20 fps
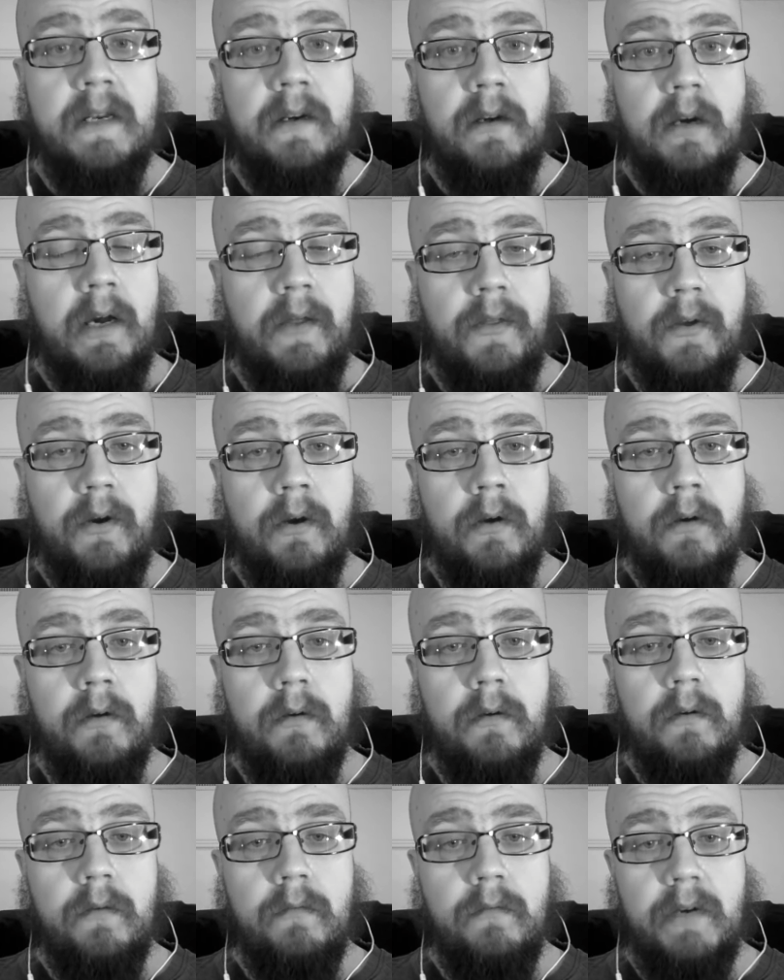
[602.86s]
and other
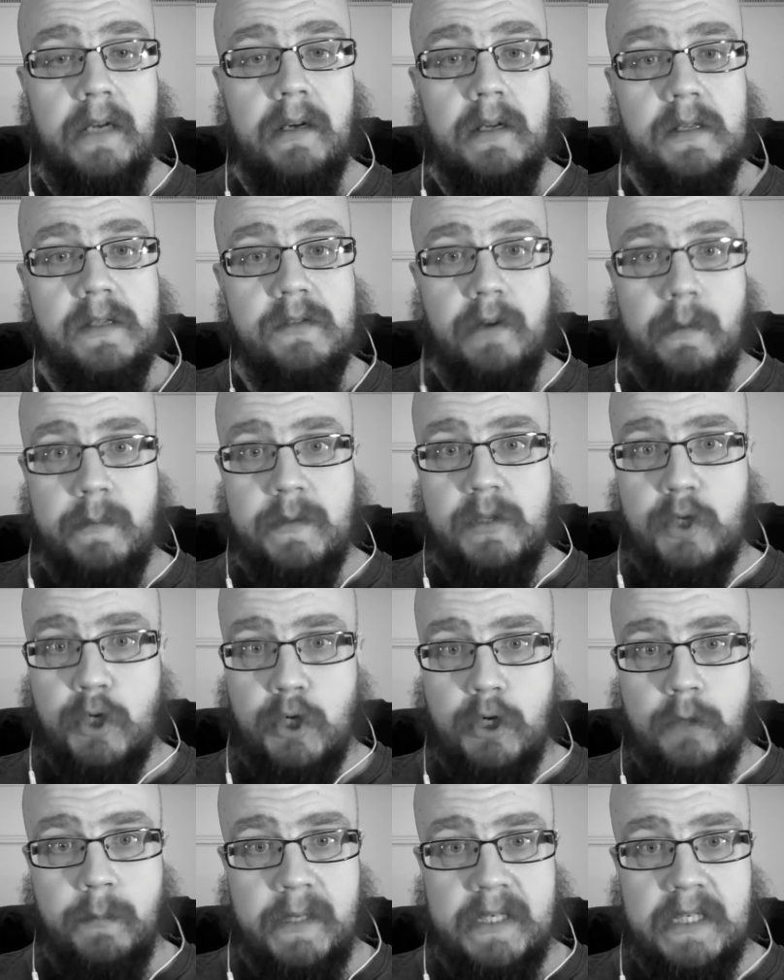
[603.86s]
recon scripts
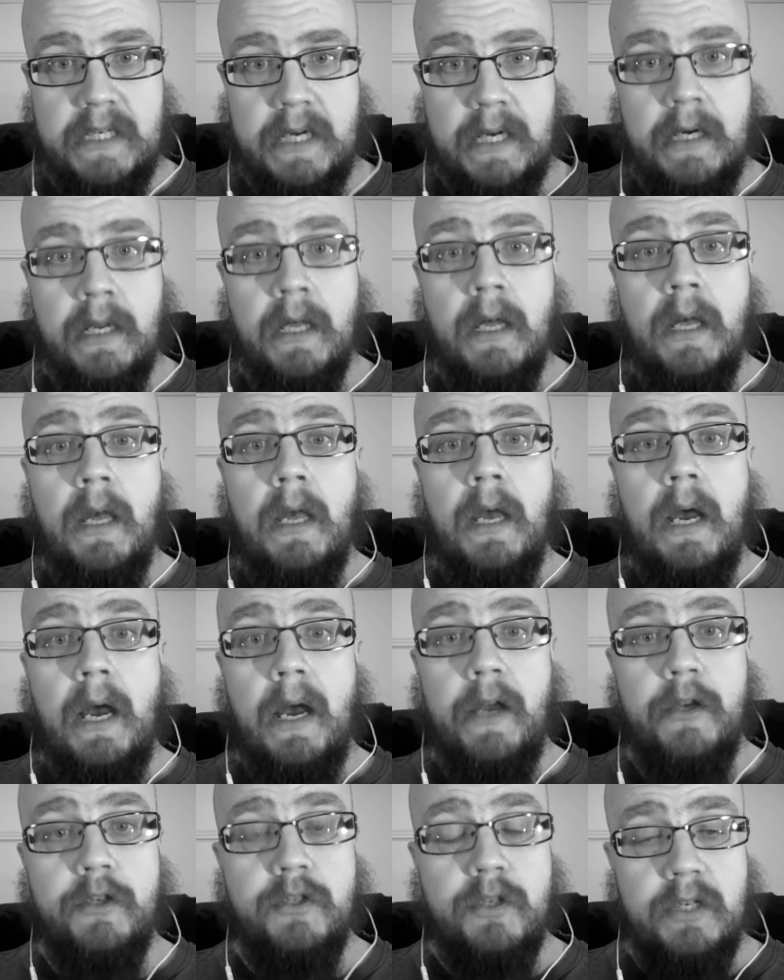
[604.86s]
should be done.
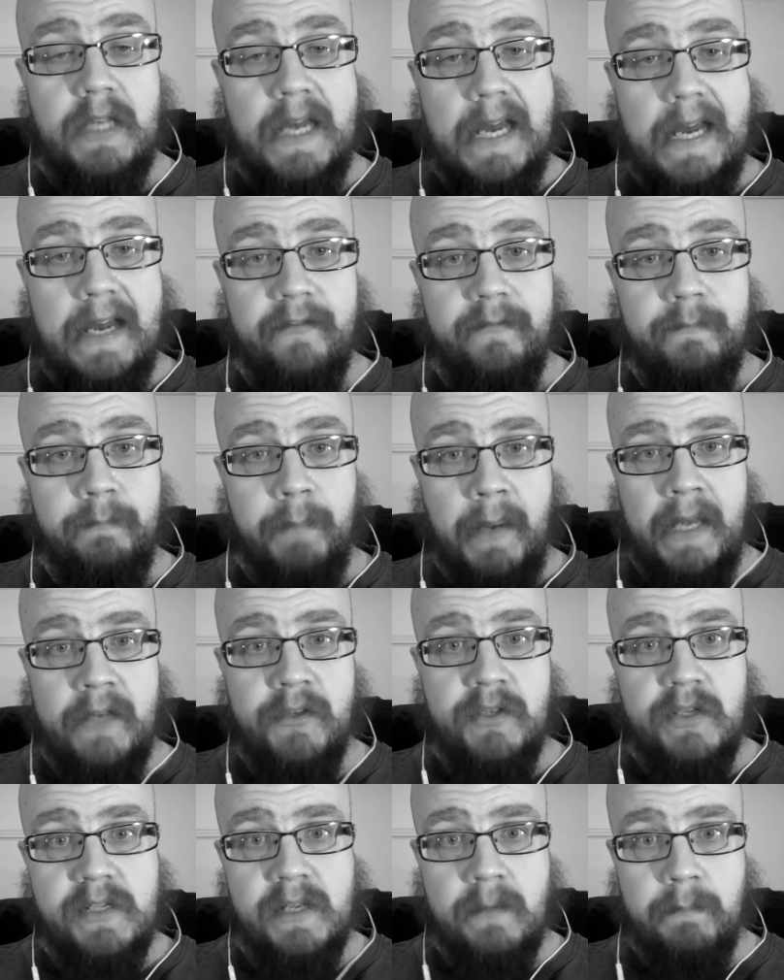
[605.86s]
I should have
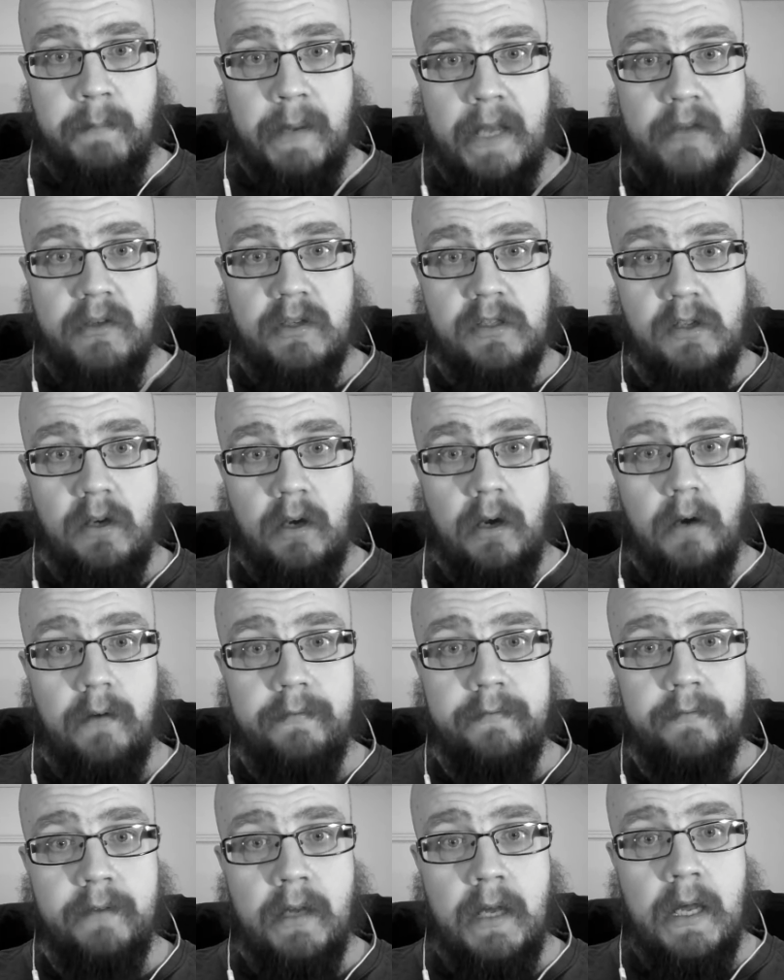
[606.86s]
pages and pages
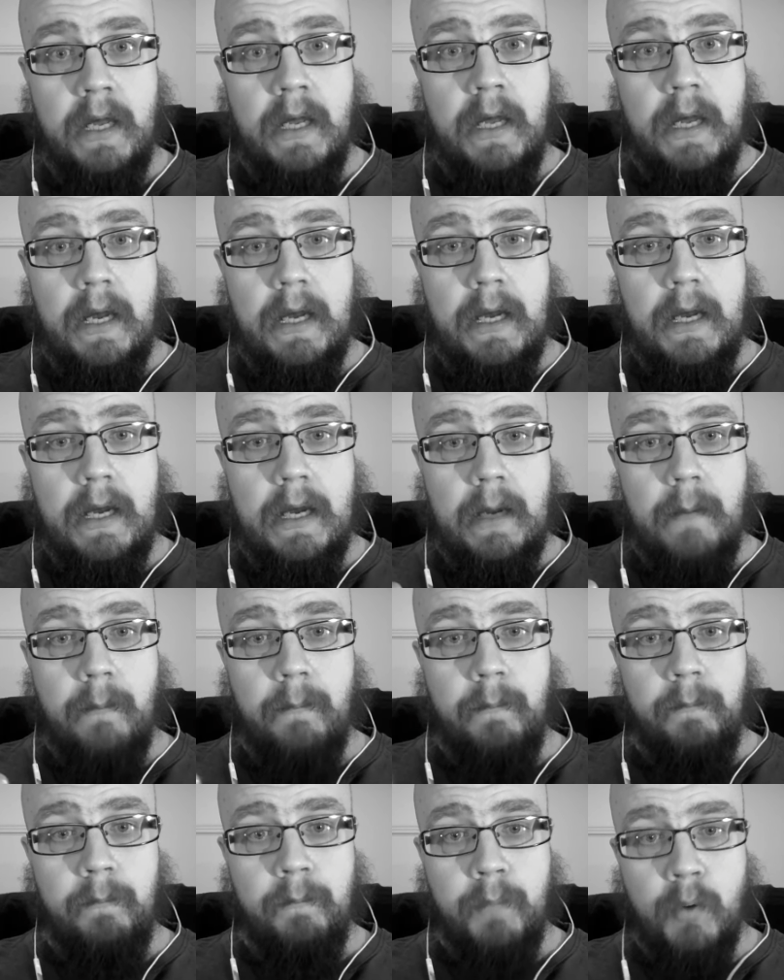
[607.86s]
of uh,
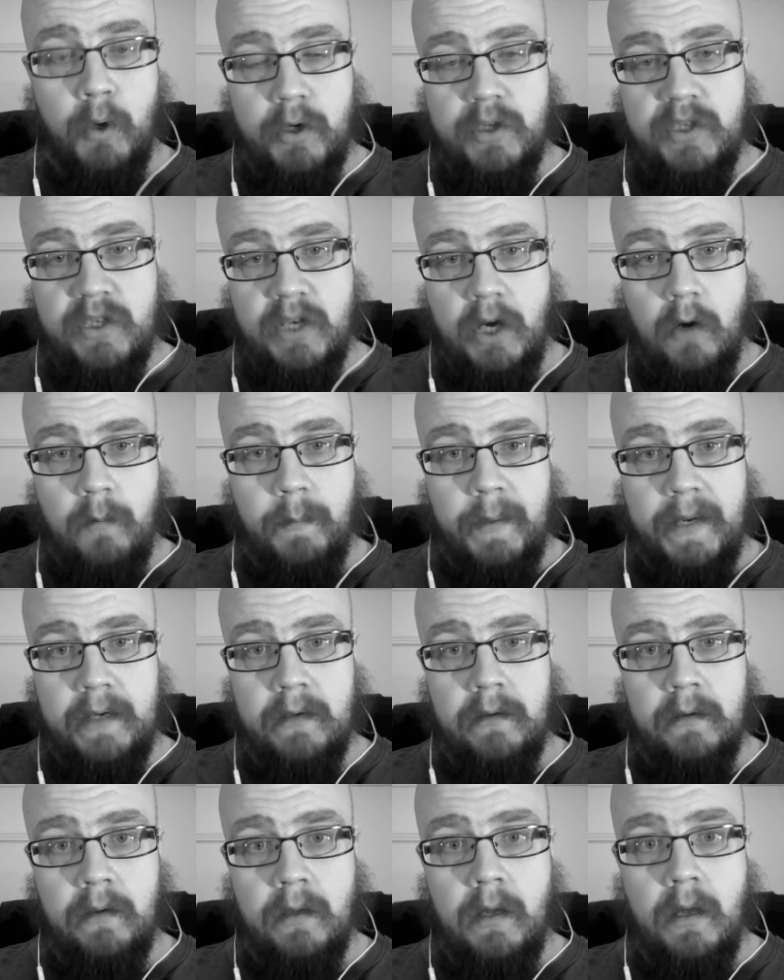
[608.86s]
ports
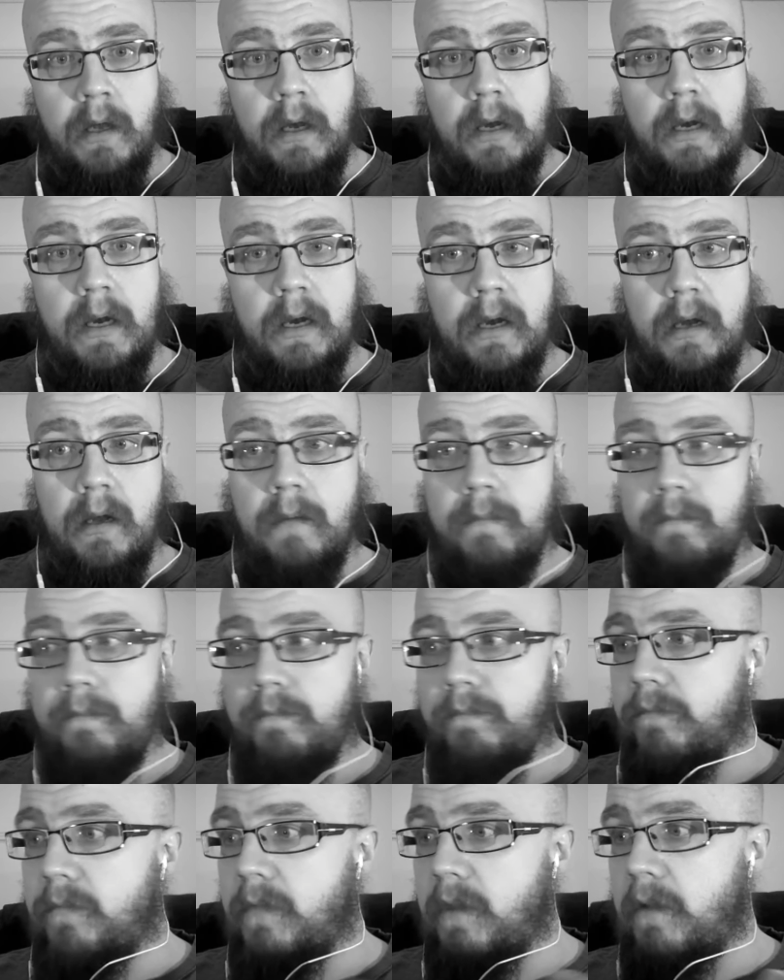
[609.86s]
open, uh,
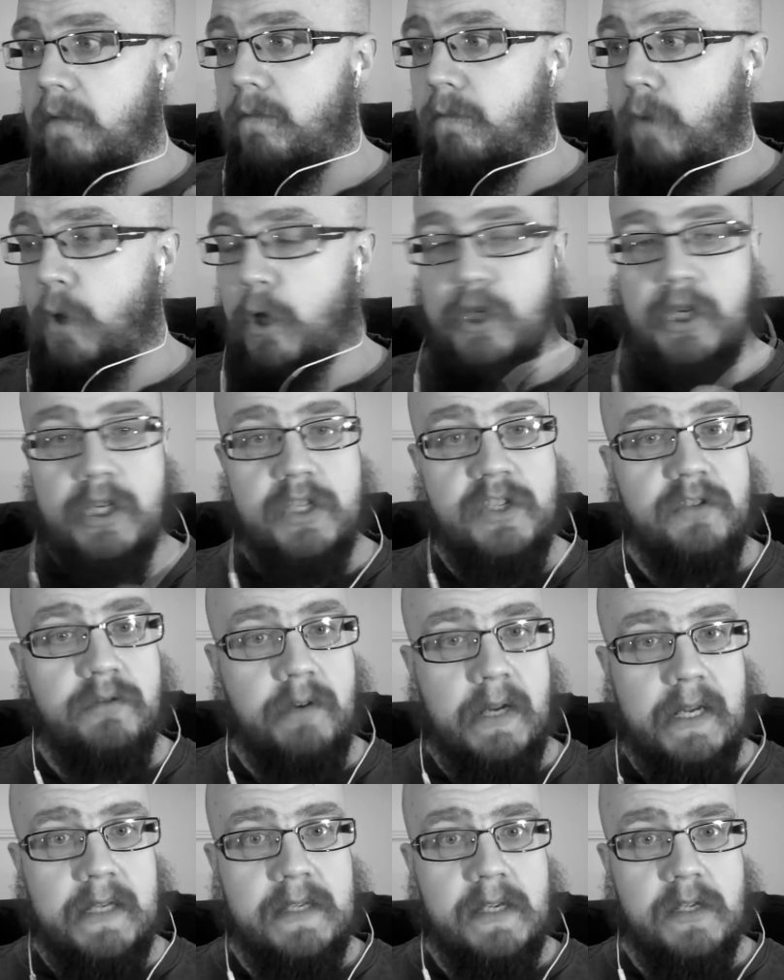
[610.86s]
version
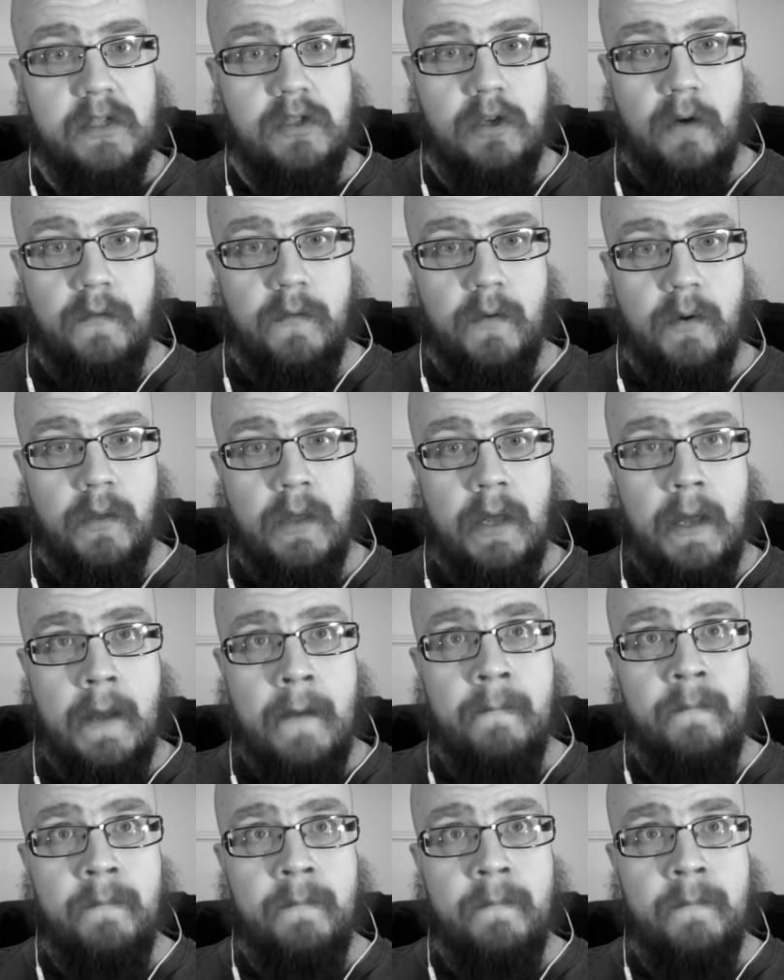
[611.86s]
strings and so forth.